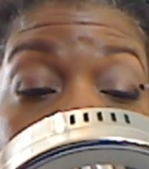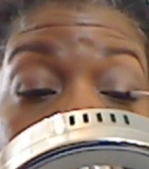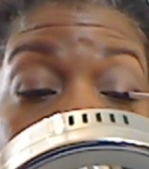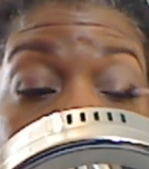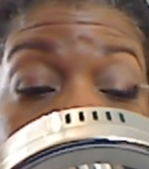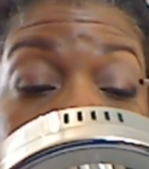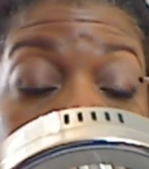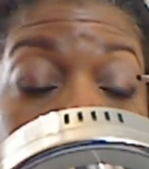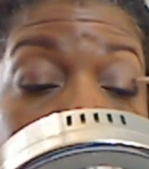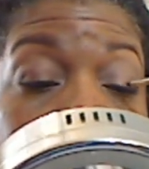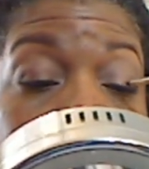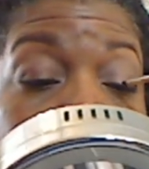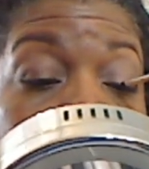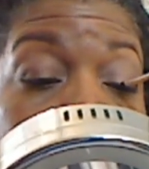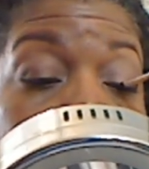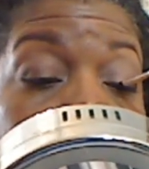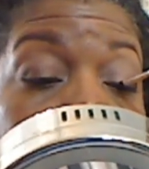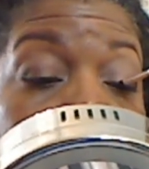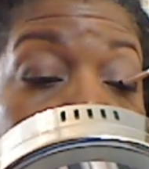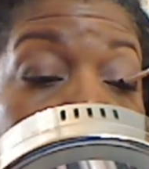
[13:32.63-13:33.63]
I could have
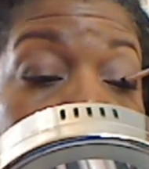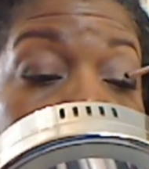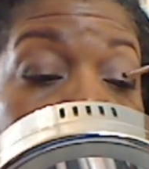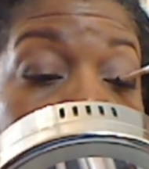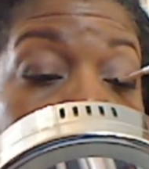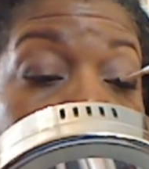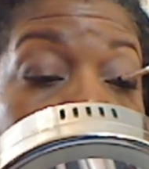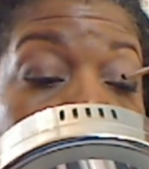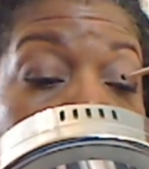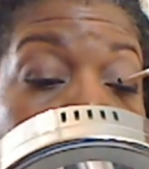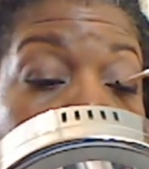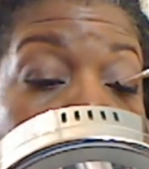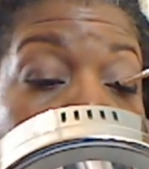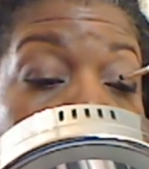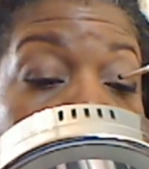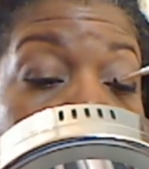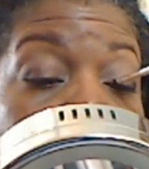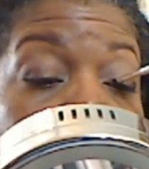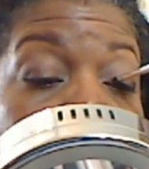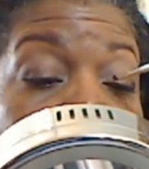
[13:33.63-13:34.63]
just as easily
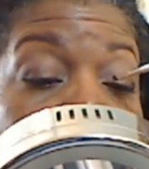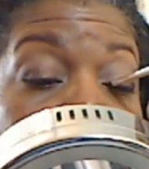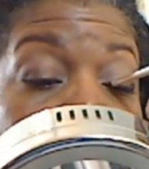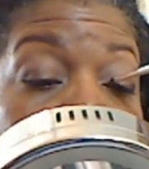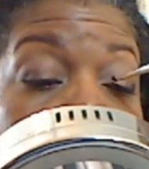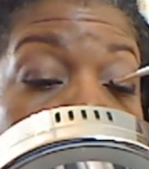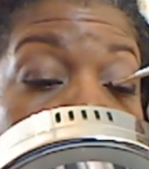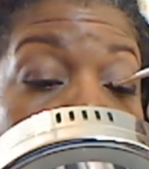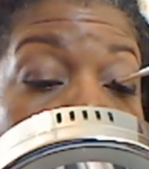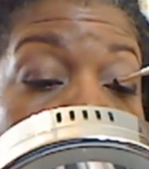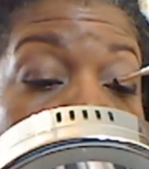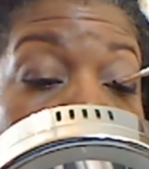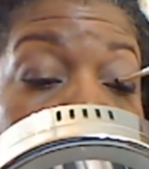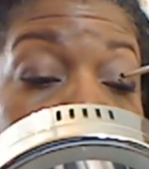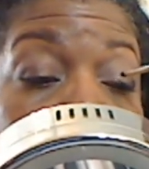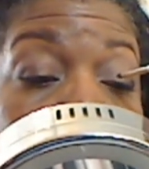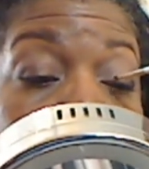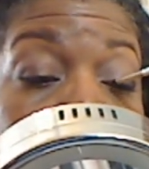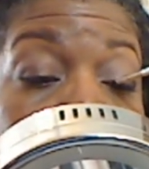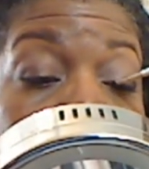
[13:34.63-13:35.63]
used a very
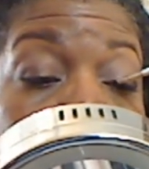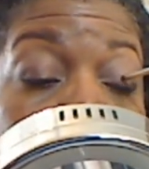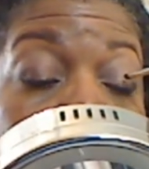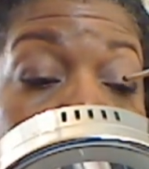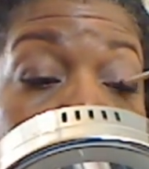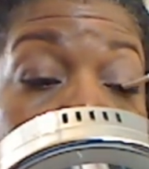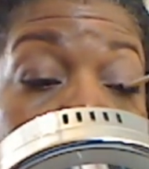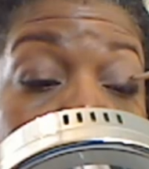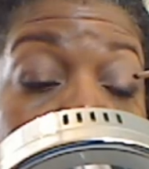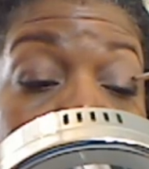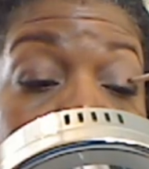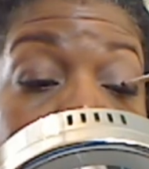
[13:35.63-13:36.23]
dark brown